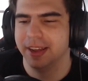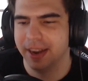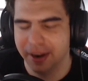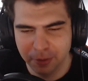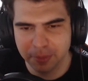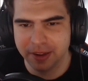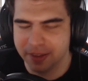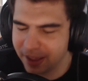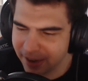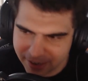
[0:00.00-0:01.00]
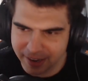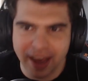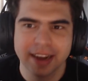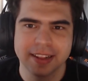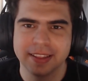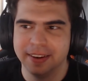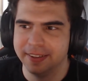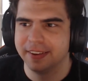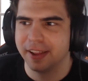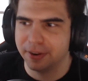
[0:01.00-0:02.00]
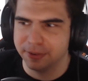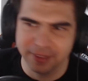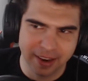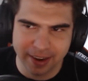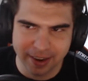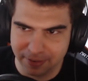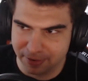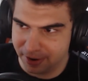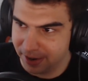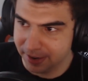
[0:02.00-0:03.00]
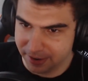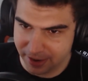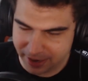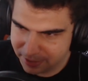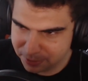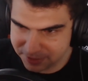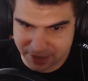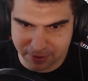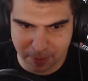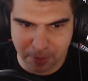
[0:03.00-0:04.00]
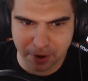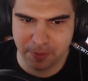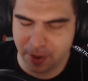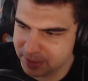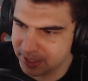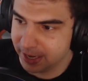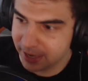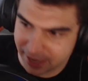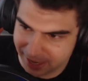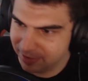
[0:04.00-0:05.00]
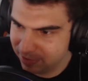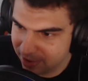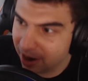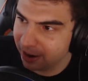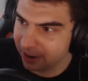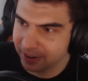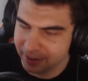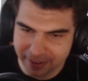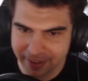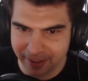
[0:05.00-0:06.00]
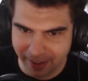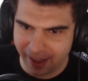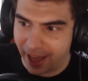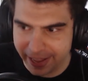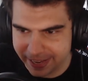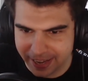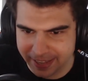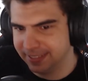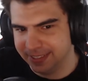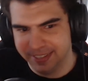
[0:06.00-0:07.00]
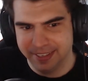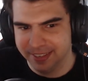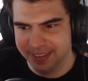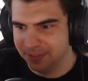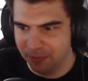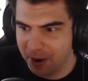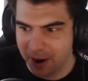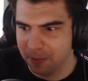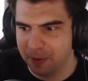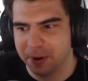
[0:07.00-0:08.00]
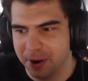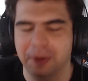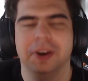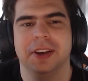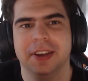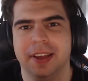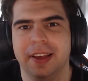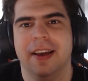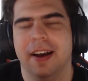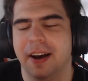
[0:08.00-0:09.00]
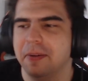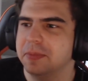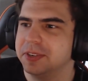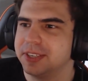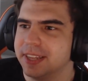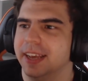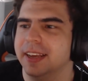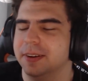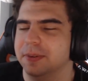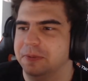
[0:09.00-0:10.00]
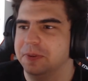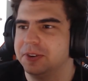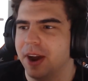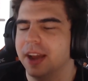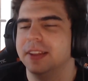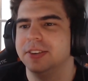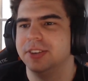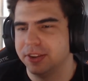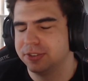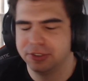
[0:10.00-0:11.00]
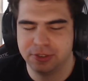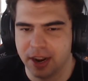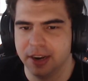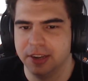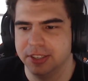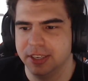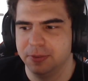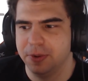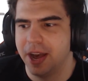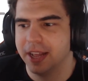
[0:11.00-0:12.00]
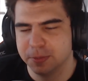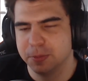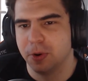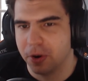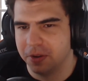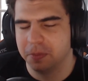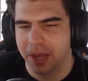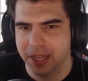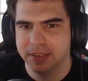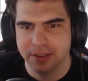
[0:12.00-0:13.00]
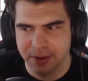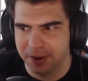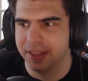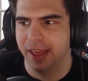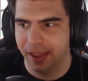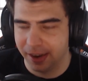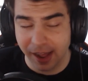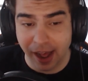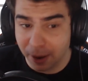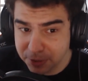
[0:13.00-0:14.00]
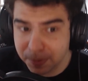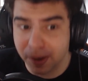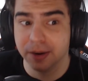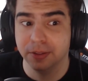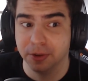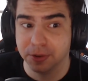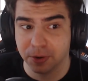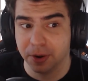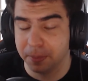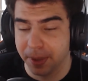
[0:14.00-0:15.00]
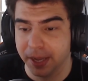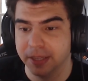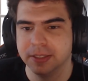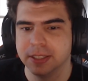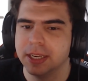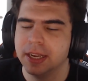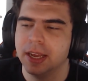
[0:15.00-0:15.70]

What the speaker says: that. I do believe light at the end of the tunnel. The light never ended. Like, there was never a point where I was like, it's dark. I can't see where we're going. It's just like, we tried to change our strategy. We had some growing pains doing that. I was part of those growing pains.